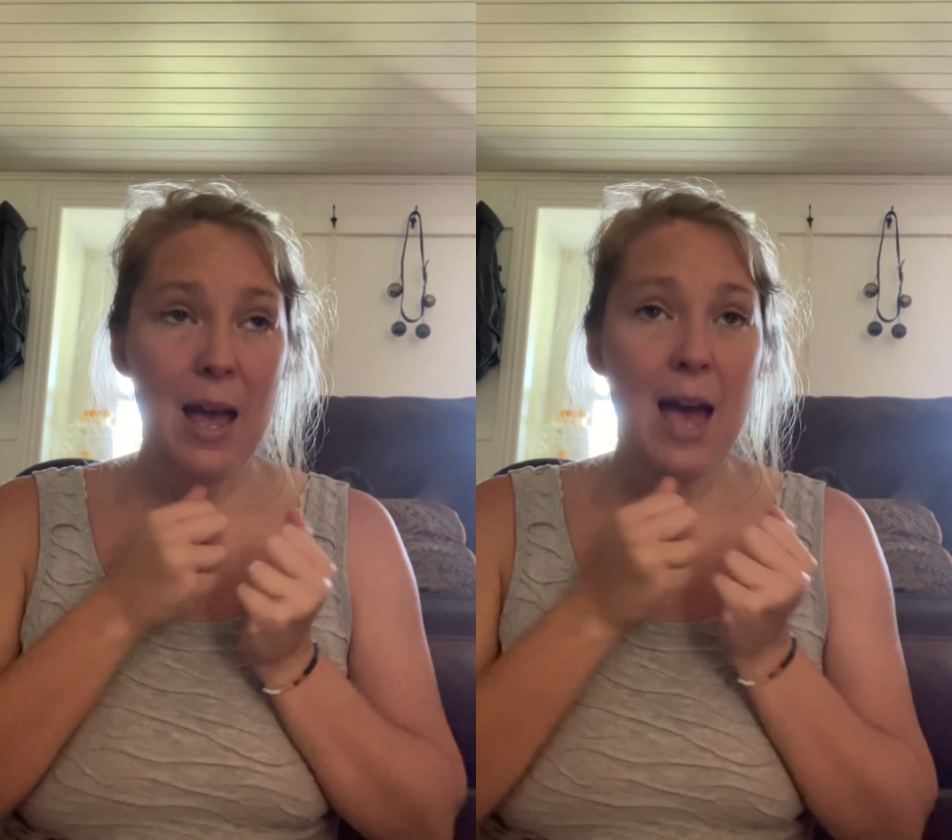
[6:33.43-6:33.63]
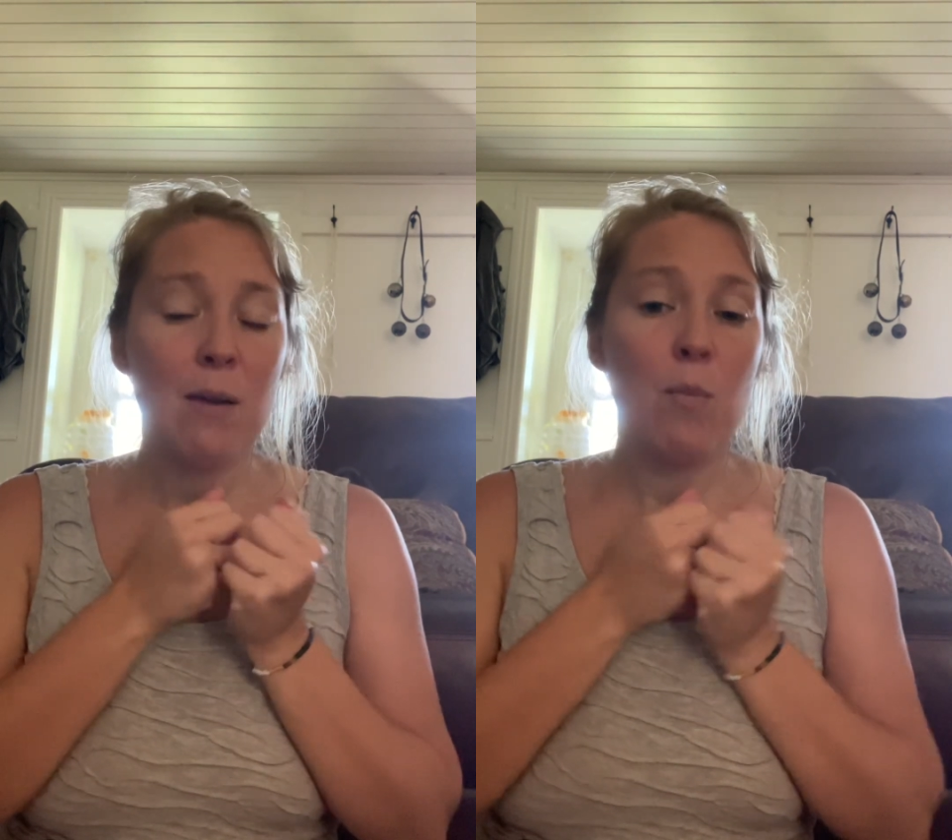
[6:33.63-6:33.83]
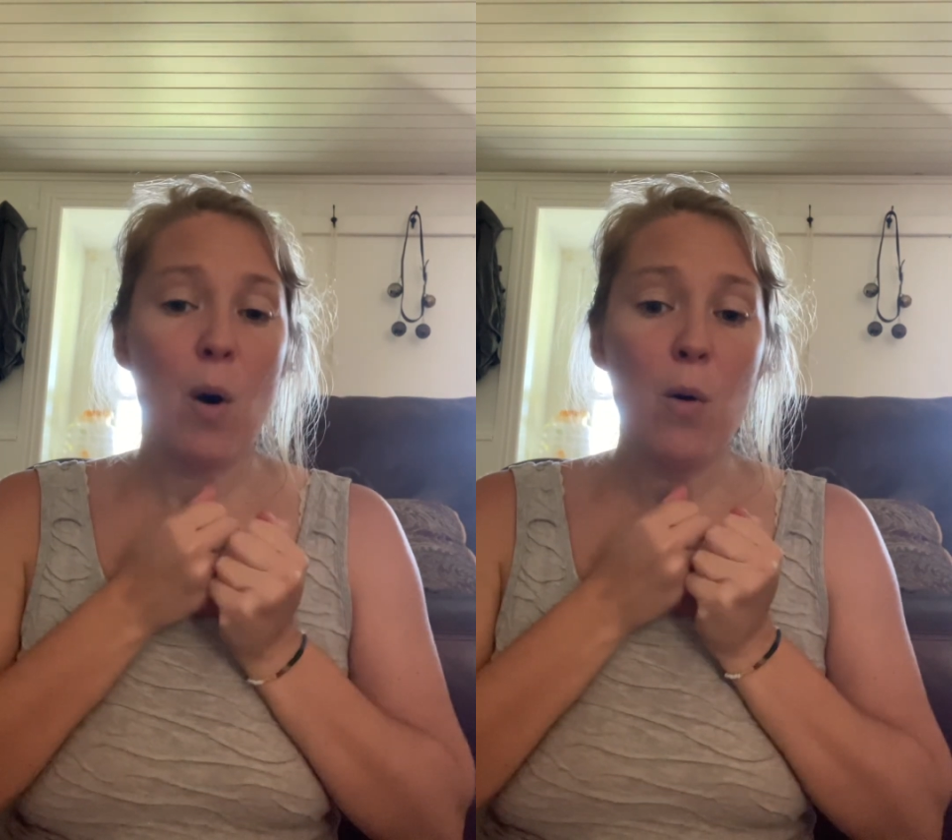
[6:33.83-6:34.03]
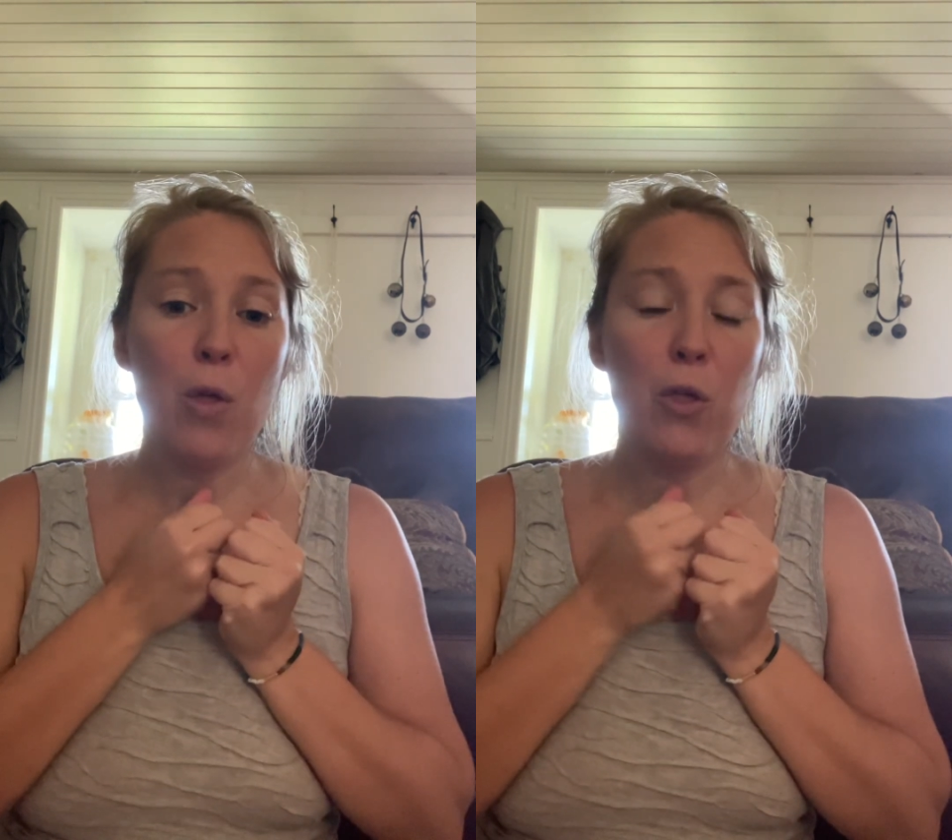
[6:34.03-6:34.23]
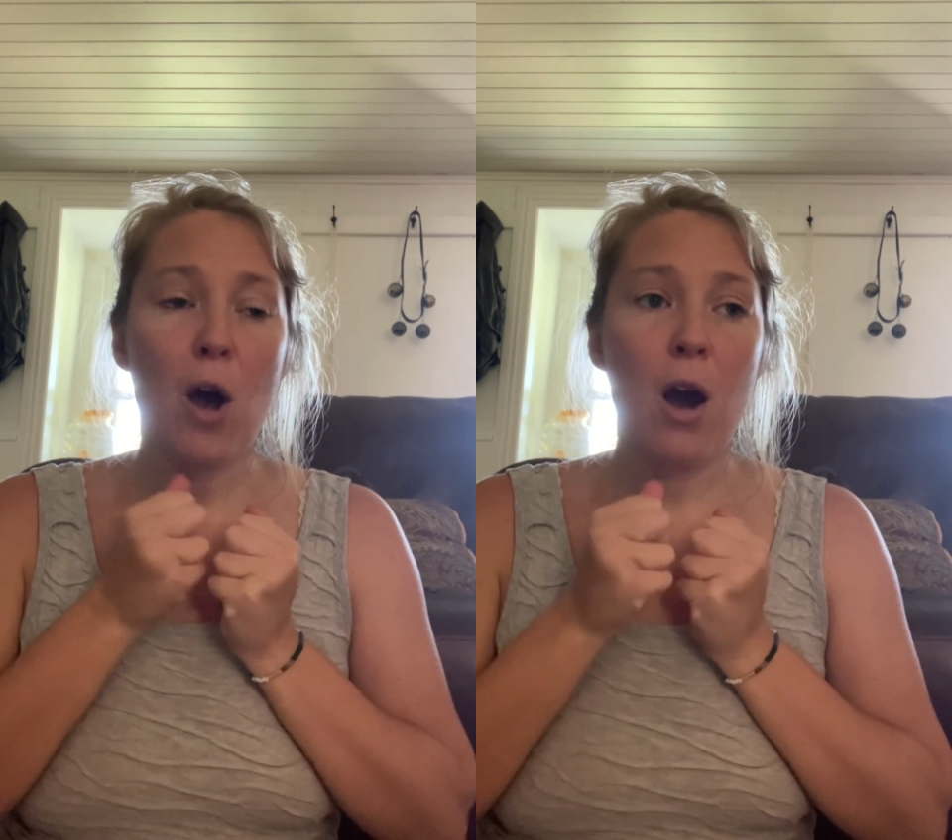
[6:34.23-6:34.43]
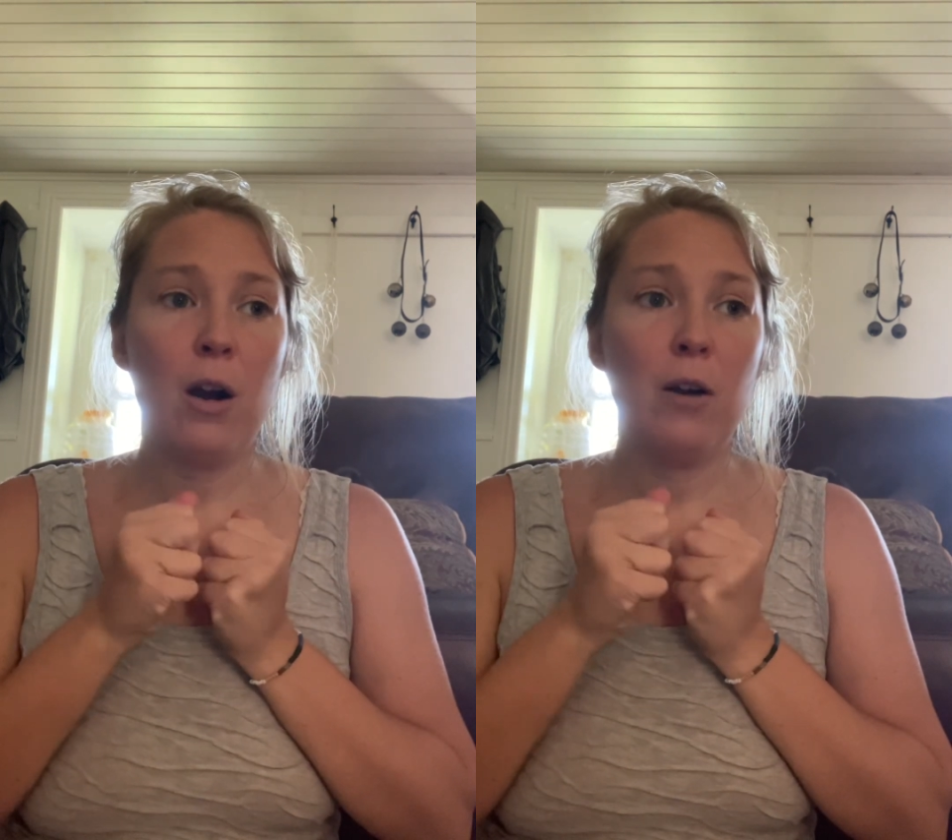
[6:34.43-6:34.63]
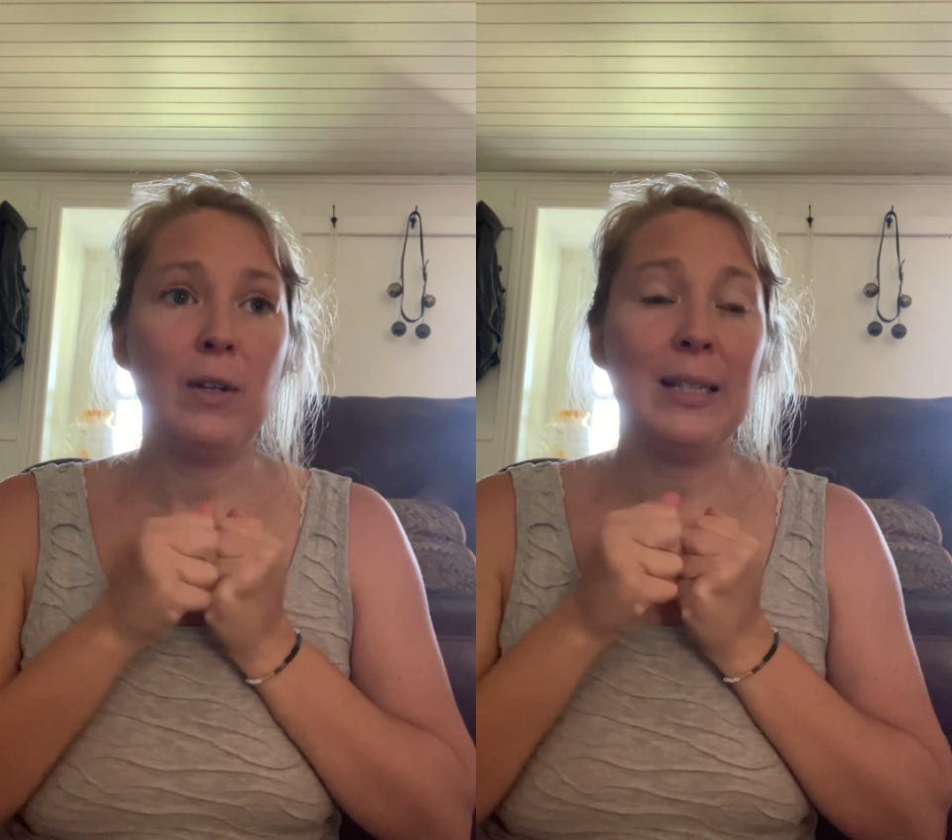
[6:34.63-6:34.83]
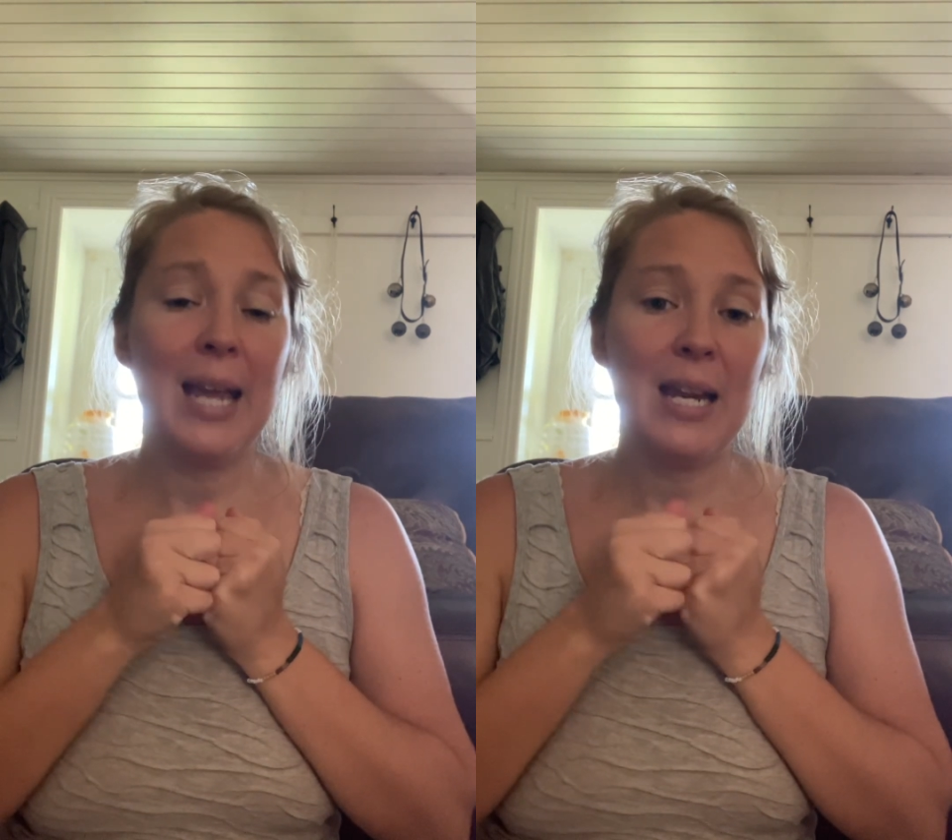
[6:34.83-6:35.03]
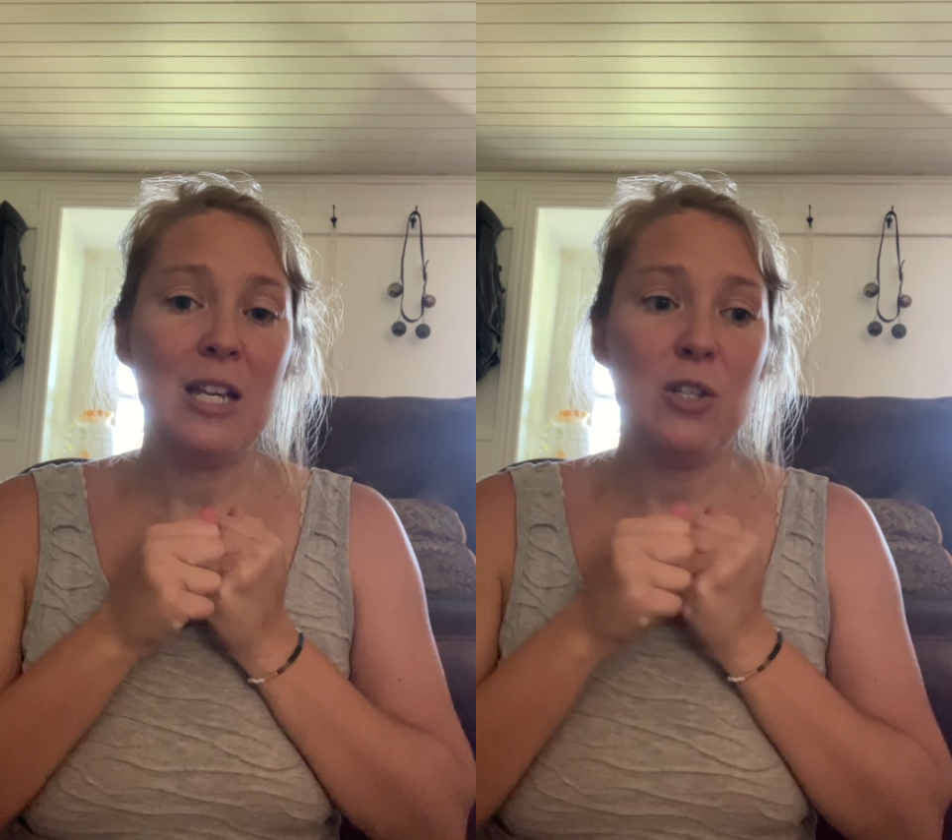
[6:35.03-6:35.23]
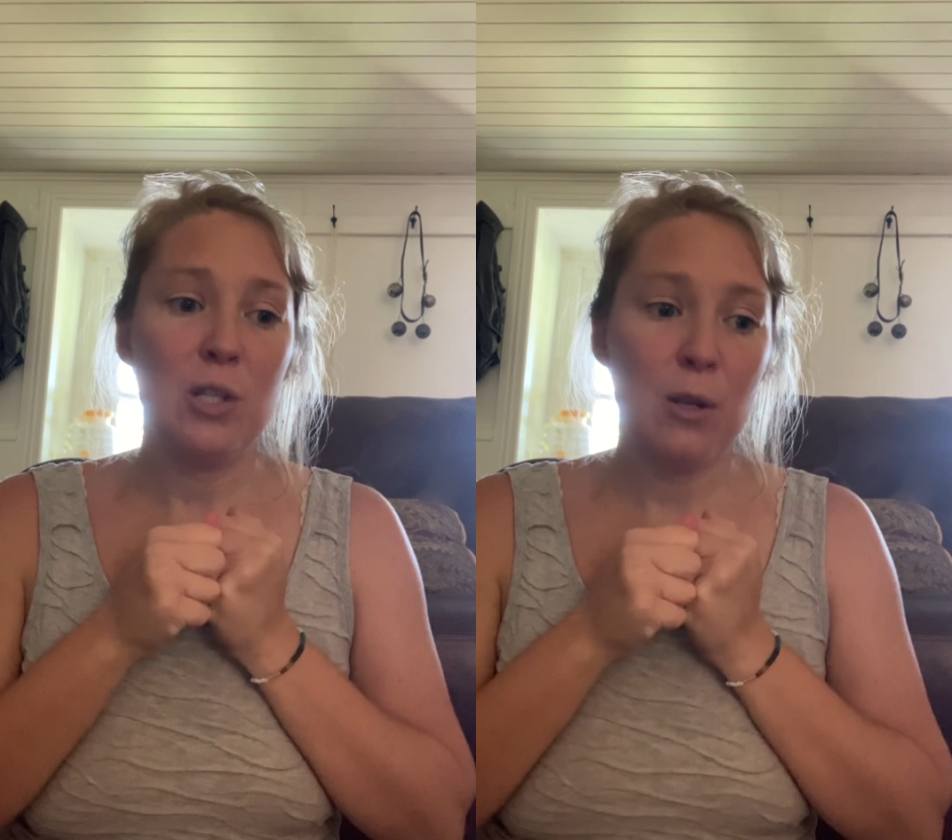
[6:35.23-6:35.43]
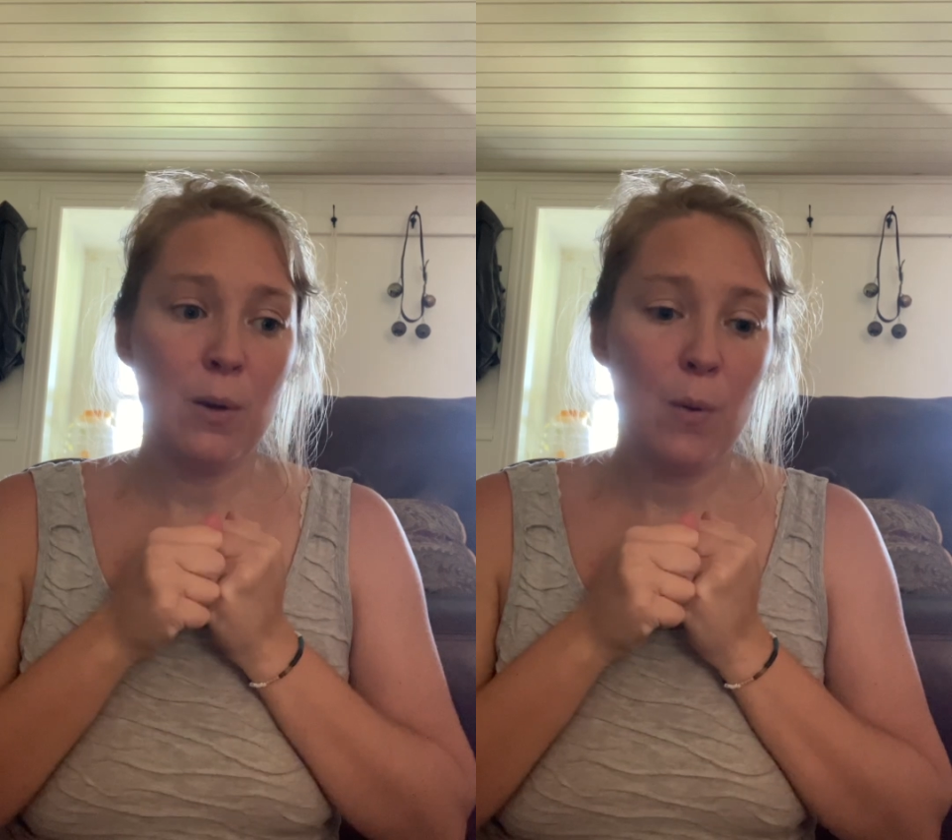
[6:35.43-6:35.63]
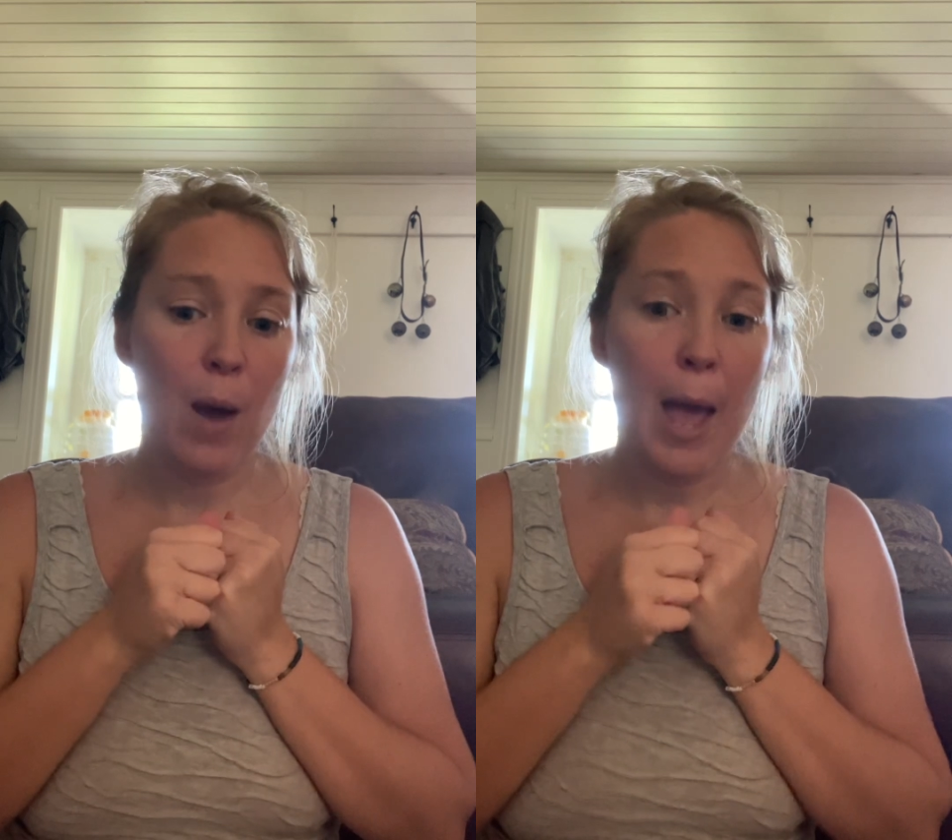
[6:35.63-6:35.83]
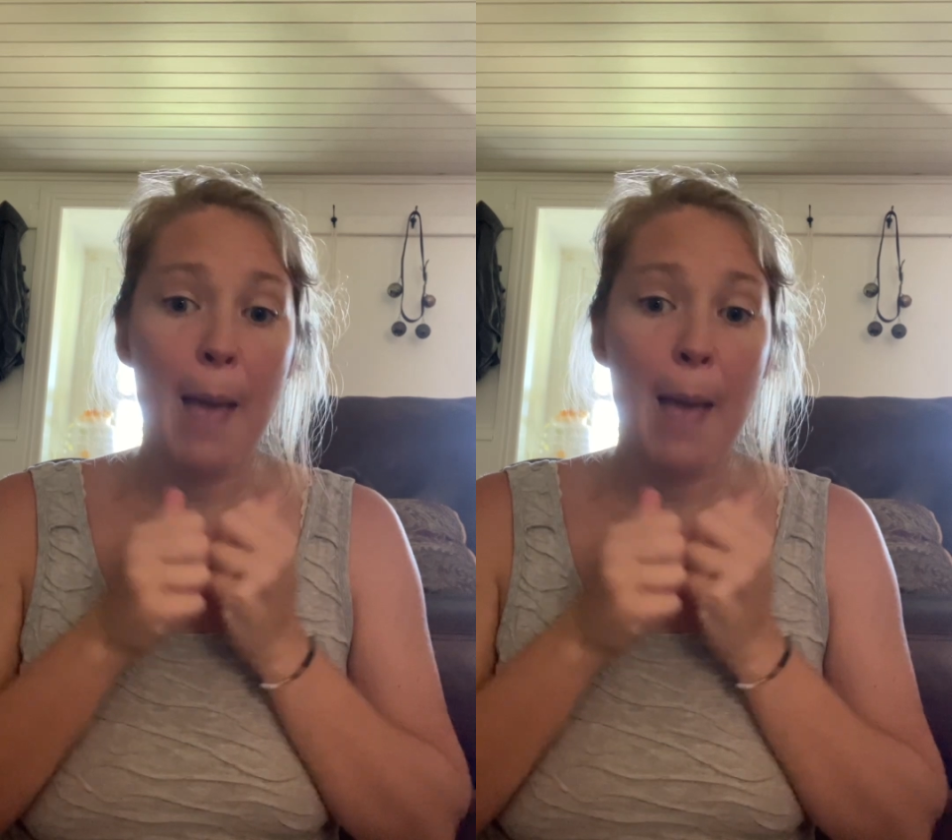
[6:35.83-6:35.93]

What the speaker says: and both are related to